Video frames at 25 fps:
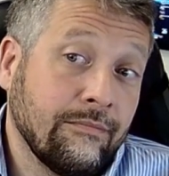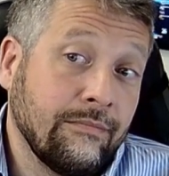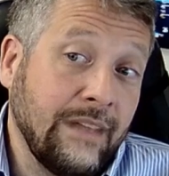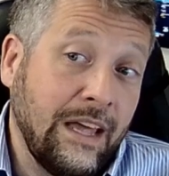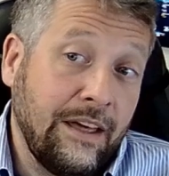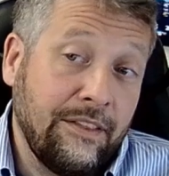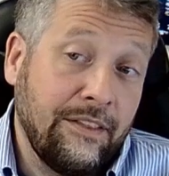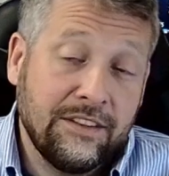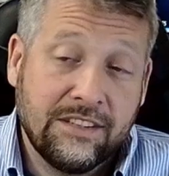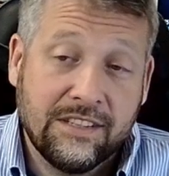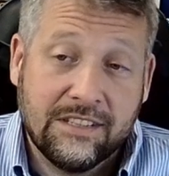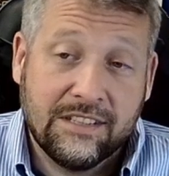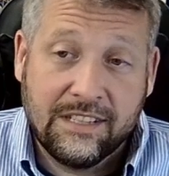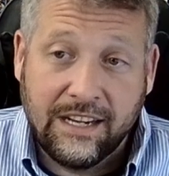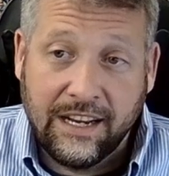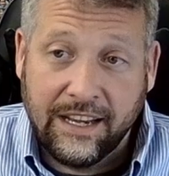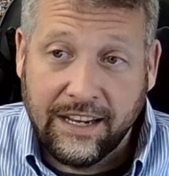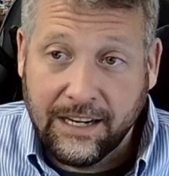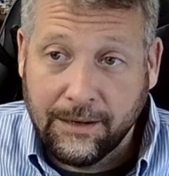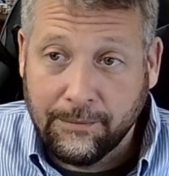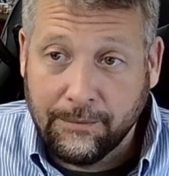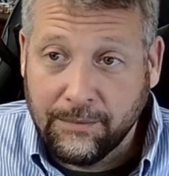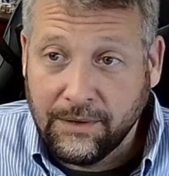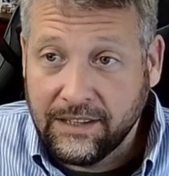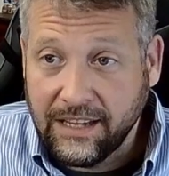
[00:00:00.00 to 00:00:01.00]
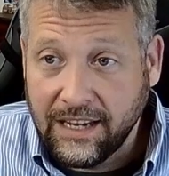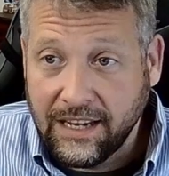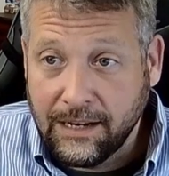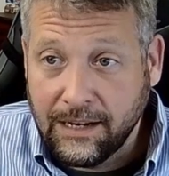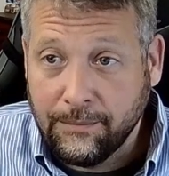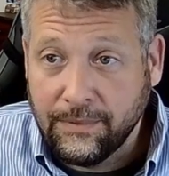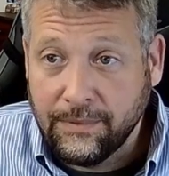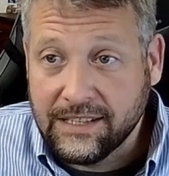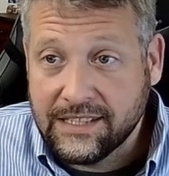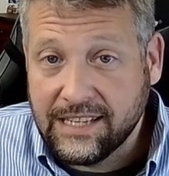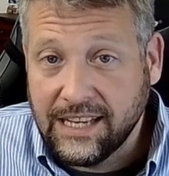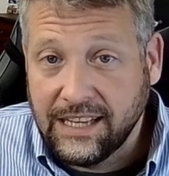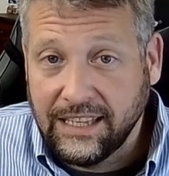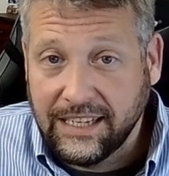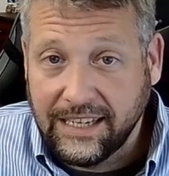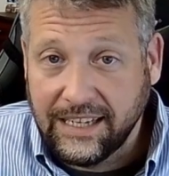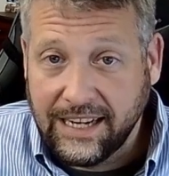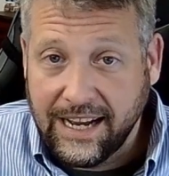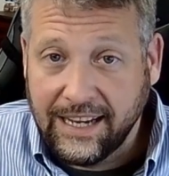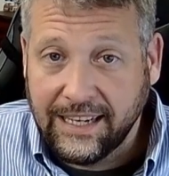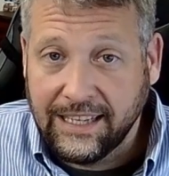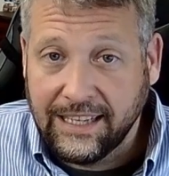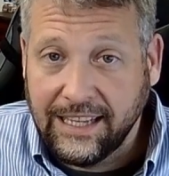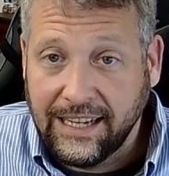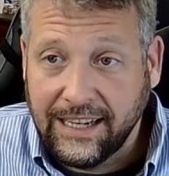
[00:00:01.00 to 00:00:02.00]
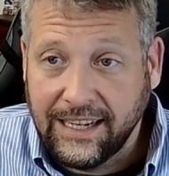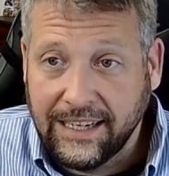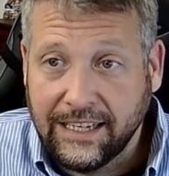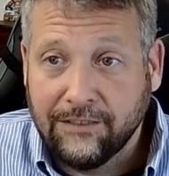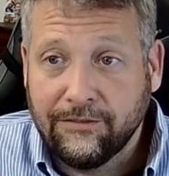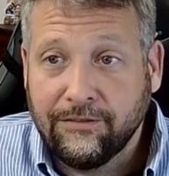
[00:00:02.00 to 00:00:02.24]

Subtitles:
Now, this is an item that they had been selling online.